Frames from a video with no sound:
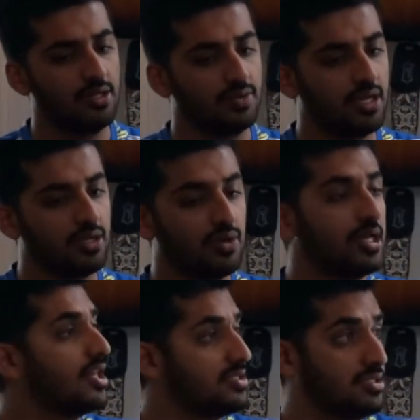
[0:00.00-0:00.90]
and I do that
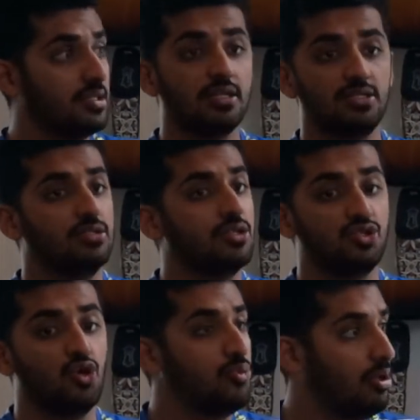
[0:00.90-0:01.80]
good. And that's
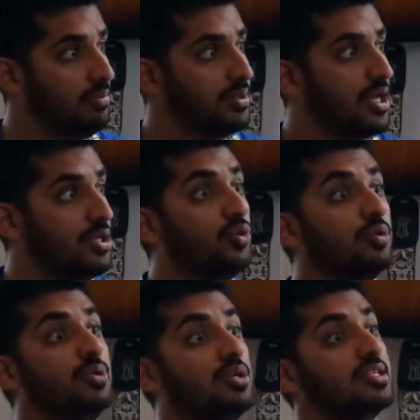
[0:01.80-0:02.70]
there's no problem in that.
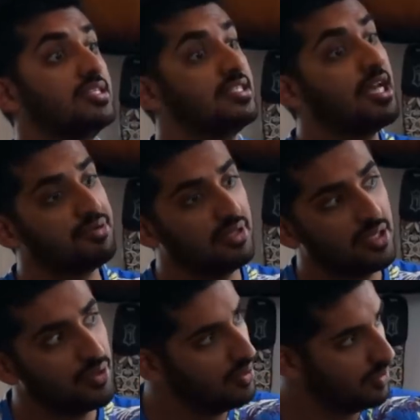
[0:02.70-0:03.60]
You can be
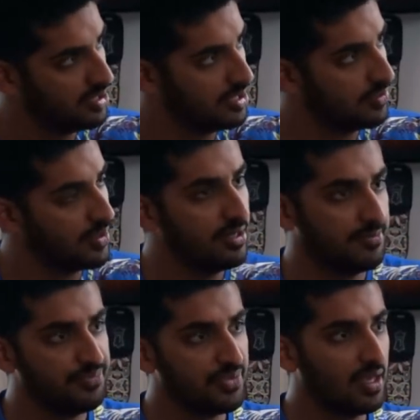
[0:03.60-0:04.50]
exceptionally good in one thing,
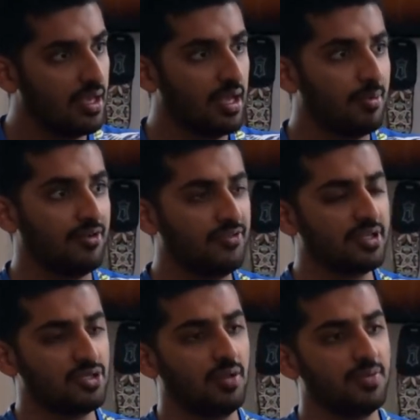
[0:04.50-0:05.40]
right? Mm. But I
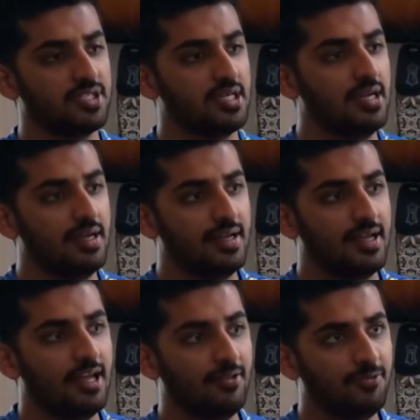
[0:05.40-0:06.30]
feel like it's always
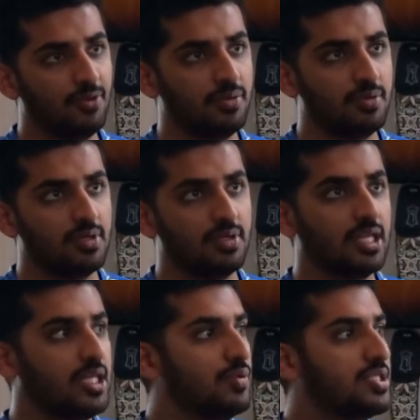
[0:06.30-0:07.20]
helpful.
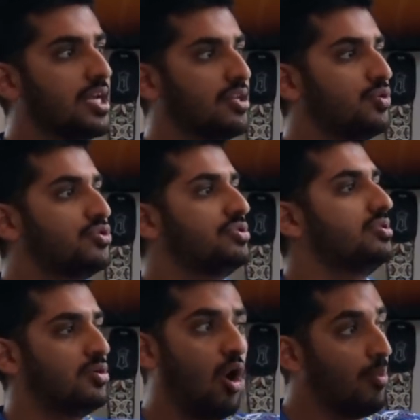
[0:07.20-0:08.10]
Like you said, your
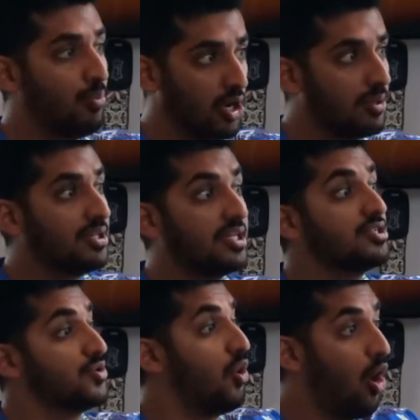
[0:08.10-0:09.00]

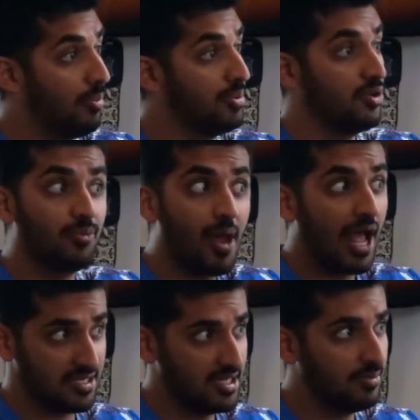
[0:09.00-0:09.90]
bodybuilding is your hobby. You're
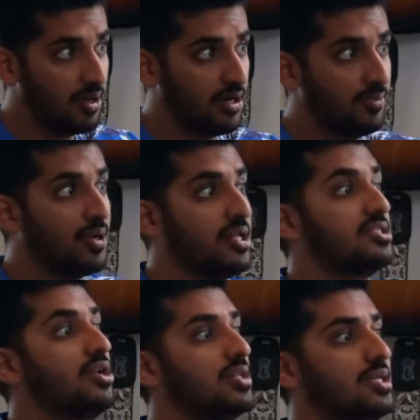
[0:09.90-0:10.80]
passionate about it, but
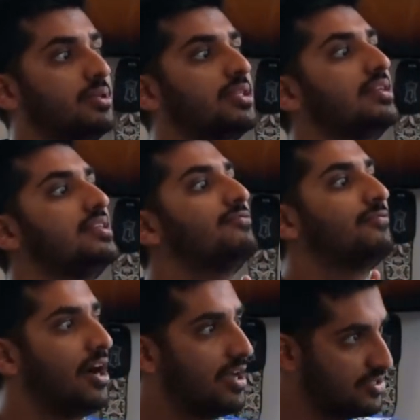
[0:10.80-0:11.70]
it's not something that
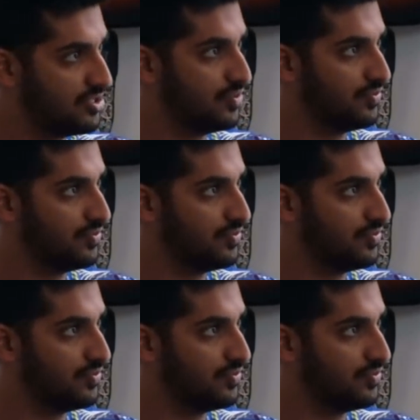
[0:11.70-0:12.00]
defines